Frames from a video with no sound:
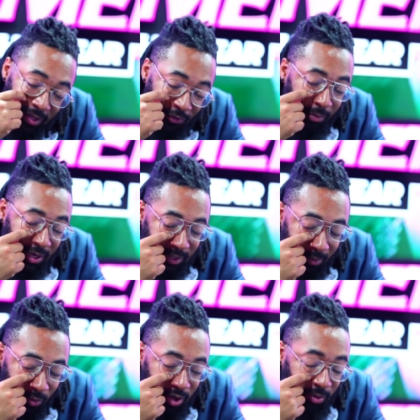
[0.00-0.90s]
you mess up in
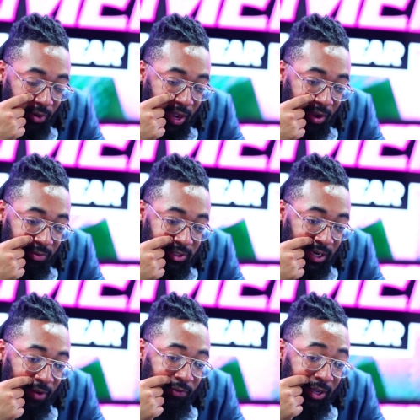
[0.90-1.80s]
one of them rounds, and I
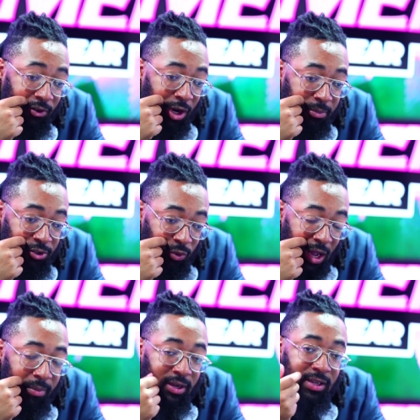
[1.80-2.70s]
feel like you're up to,
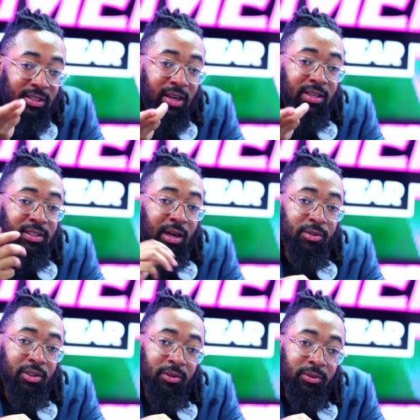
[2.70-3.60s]
I'm gonna say he's up to.